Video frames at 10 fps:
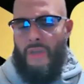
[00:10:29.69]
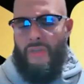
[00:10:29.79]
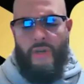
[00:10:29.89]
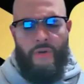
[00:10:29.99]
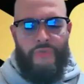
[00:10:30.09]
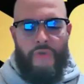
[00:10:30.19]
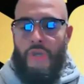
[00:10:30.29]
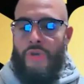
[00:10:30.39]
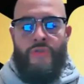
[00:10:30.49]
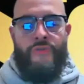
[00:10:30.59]
And there was a
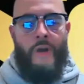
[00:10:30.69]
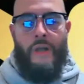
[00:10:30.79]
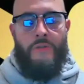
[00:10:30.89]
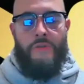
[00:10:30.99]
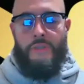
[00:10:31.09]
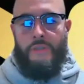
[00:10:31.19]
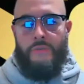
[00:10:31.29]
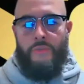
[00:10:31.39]
huge following.